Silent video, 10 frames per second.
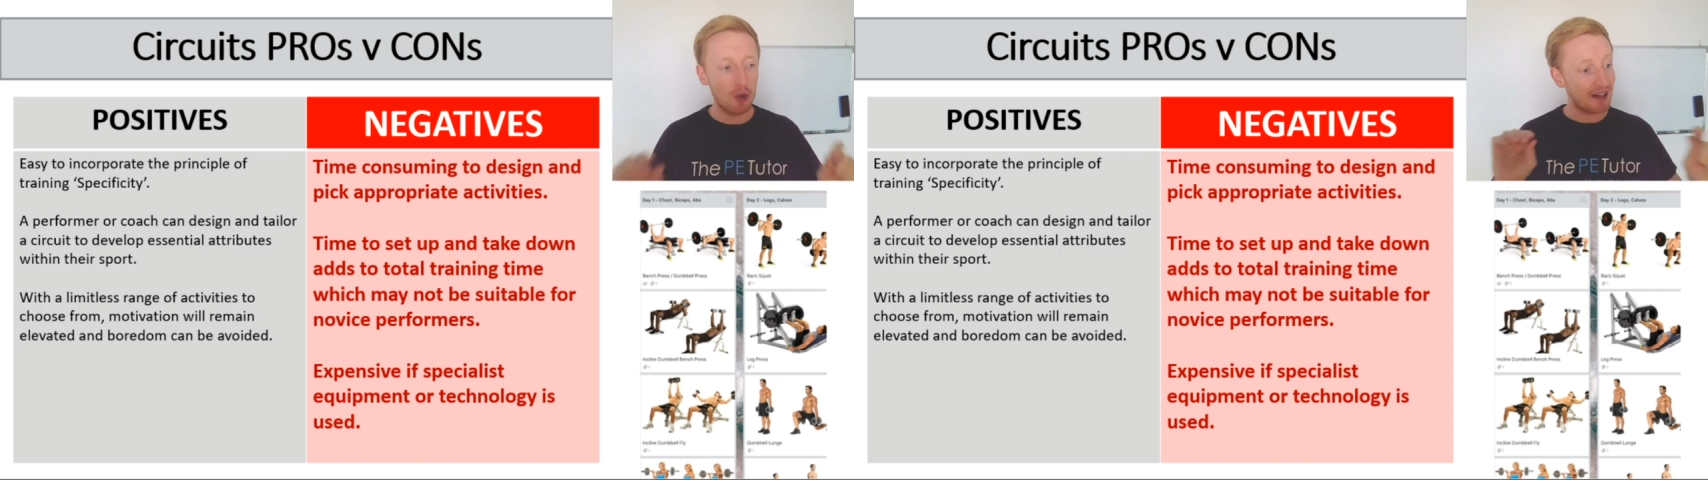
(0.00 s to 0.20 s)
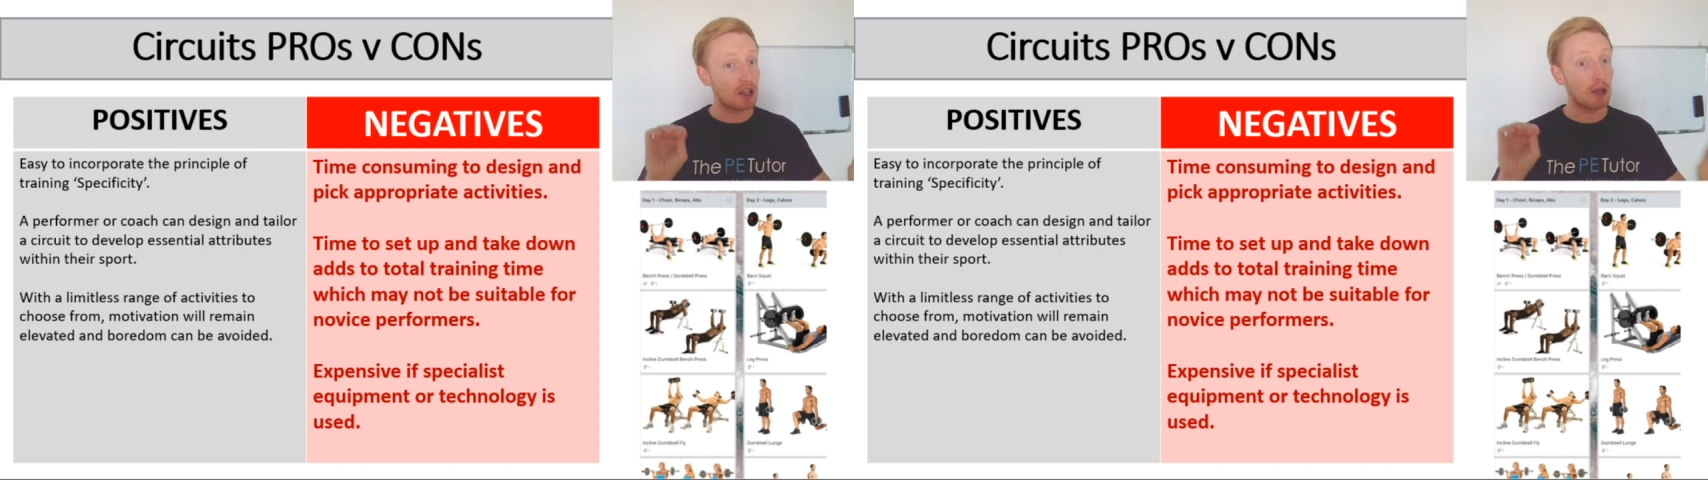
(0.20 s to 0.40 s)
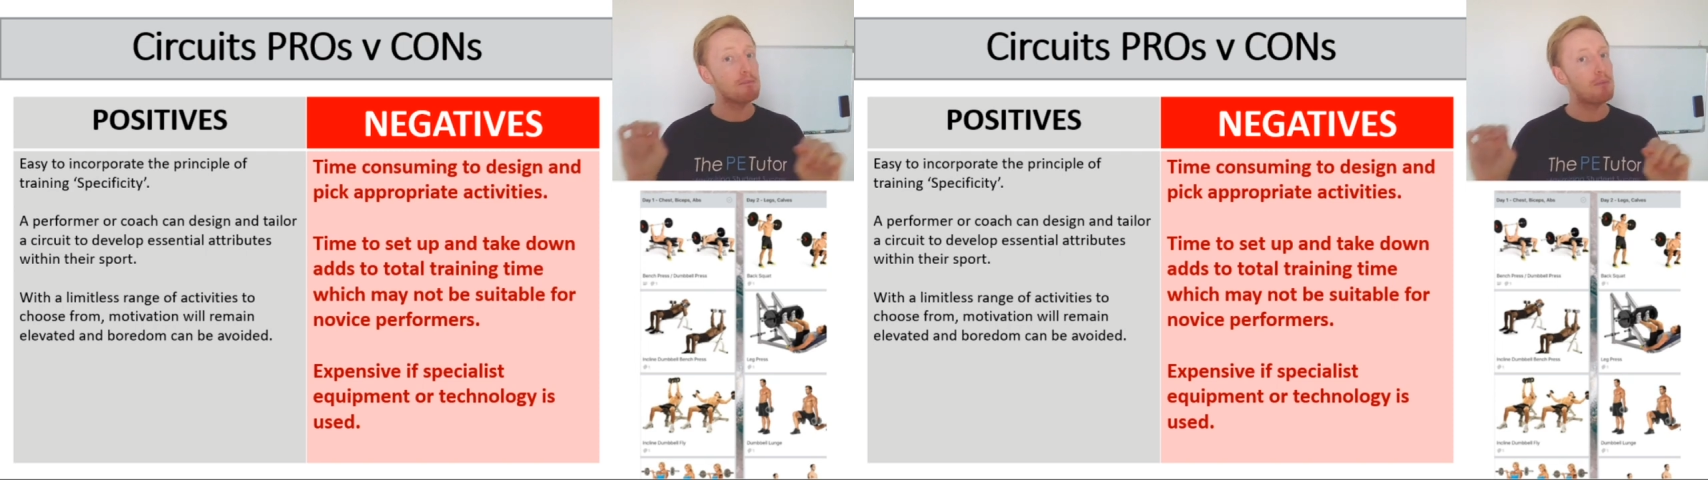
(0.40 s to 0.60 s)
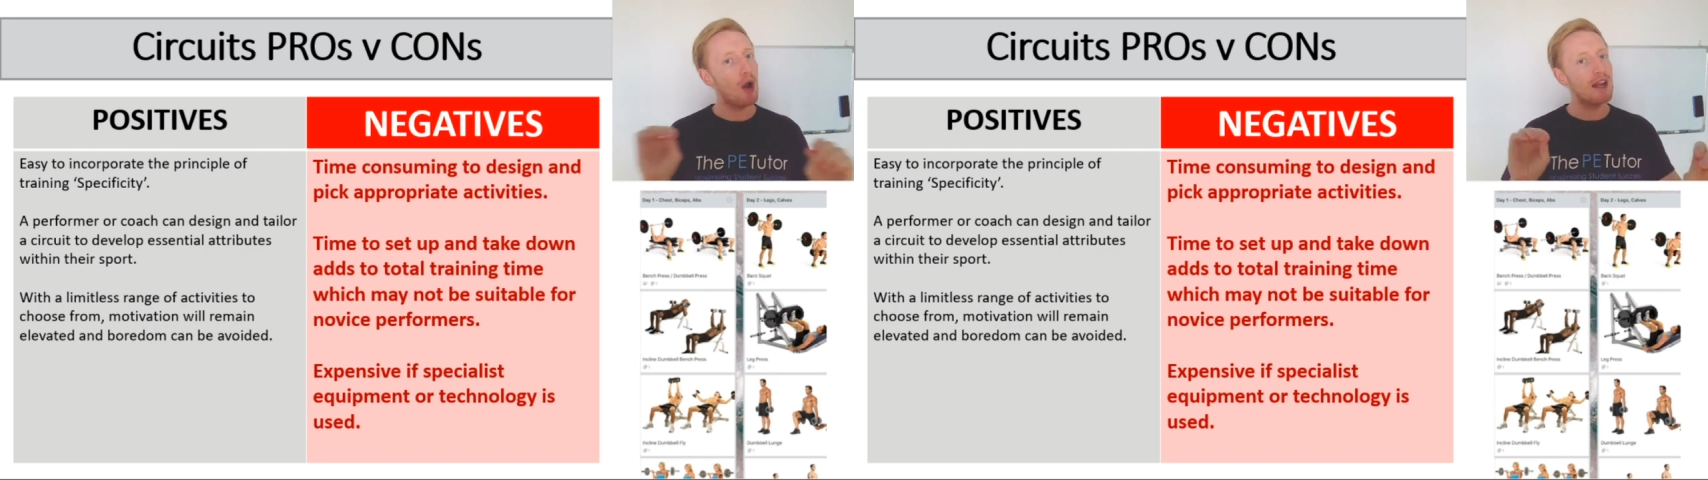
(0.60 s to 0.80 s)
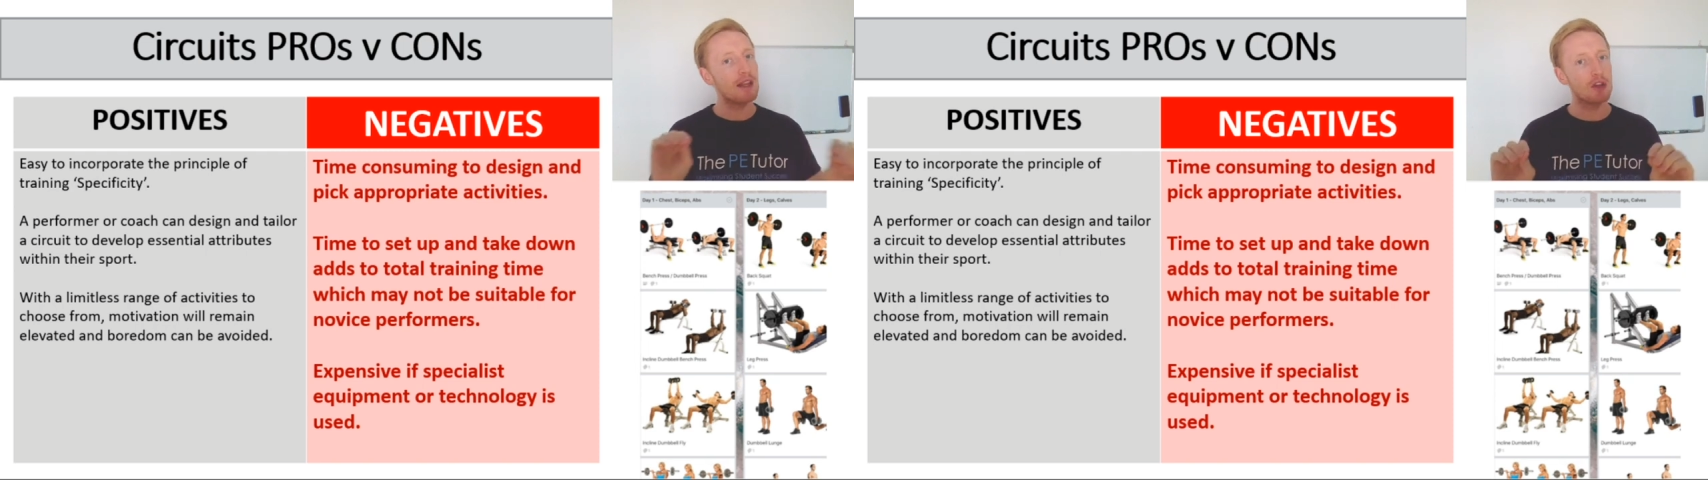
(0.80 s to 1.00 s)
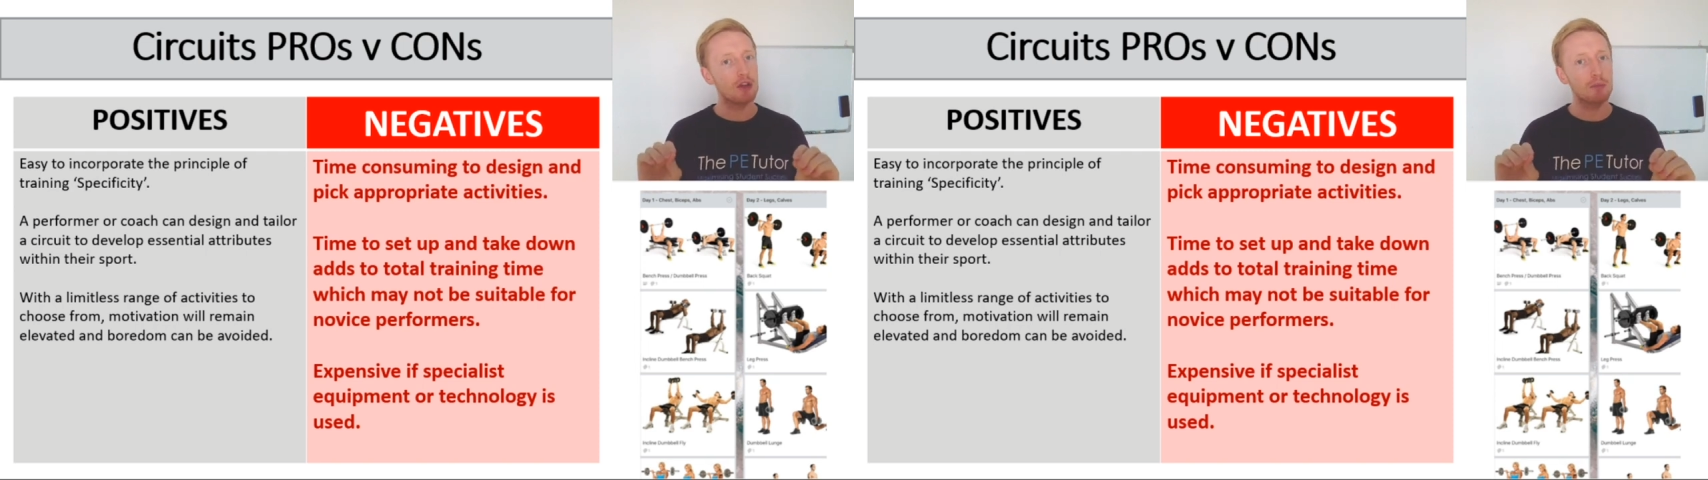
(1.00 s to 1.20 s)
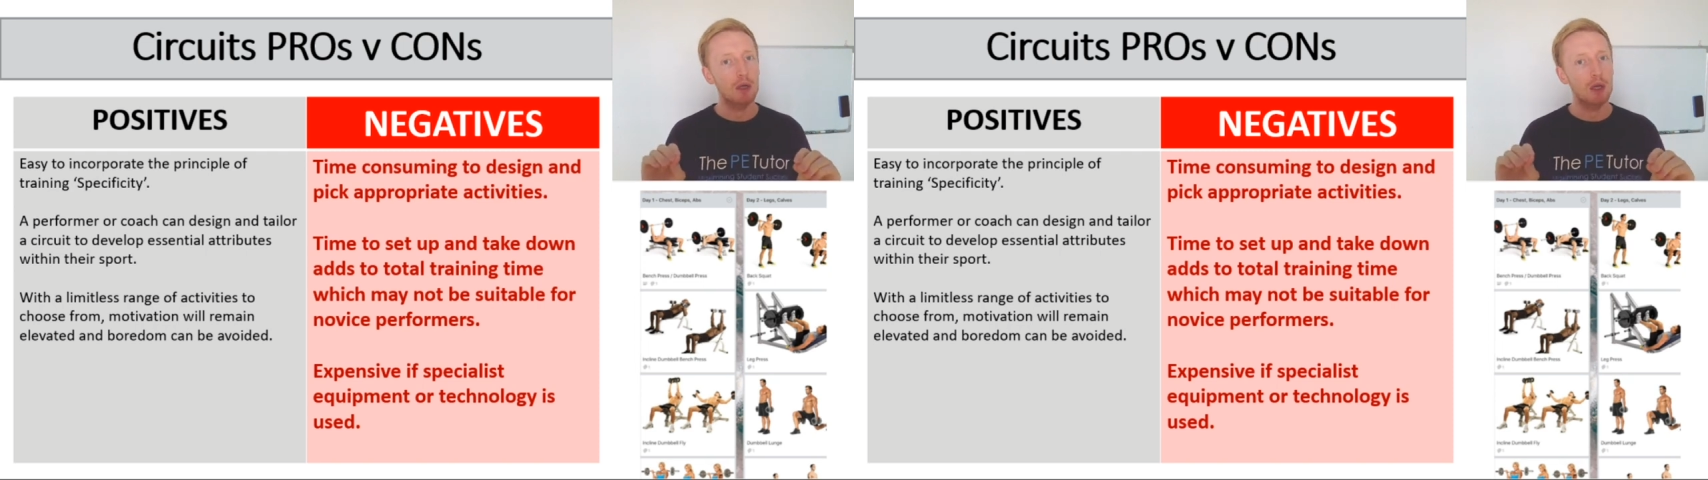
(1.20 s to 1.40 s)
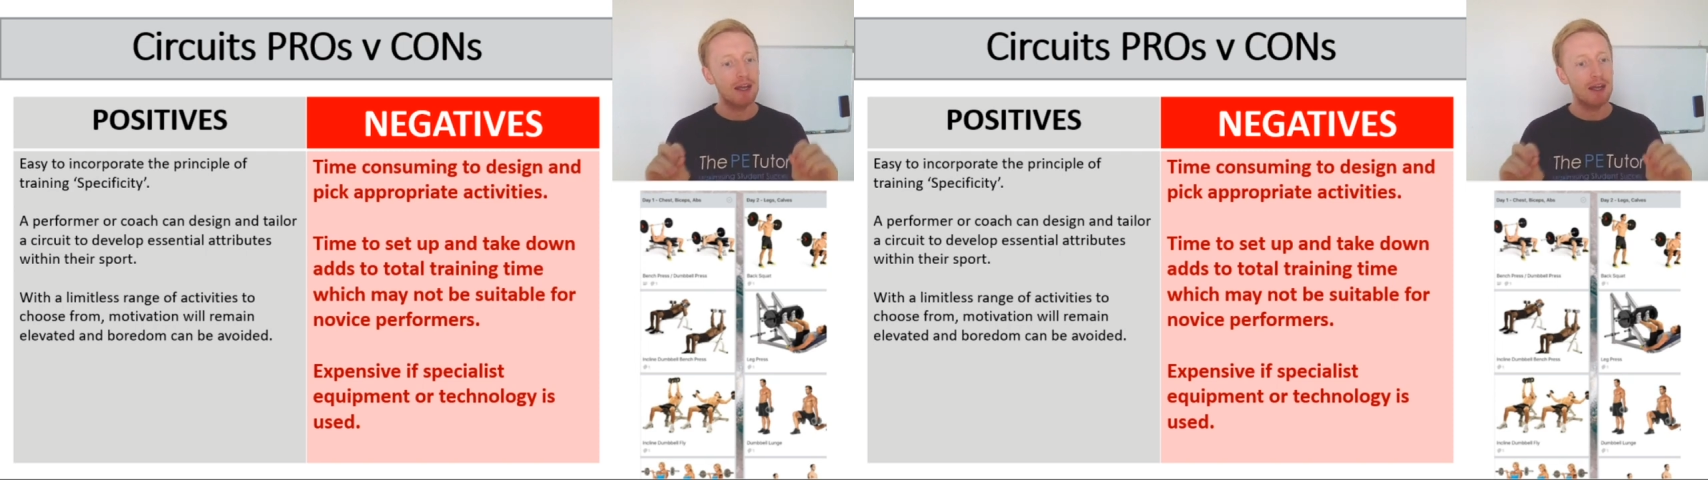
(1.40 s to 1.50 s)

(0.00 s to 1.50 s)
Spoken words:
and combining them